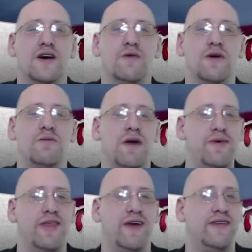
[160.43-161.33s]
Well,
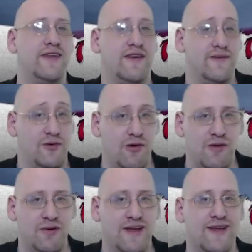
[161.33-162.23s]
maybe they see civil war
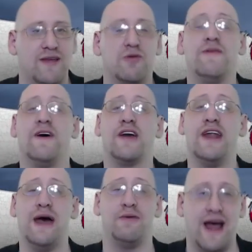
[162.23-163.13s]
because that's what fucking
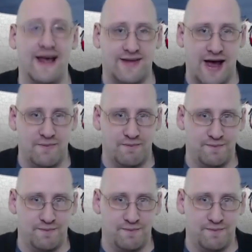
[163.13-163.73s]
happened last time.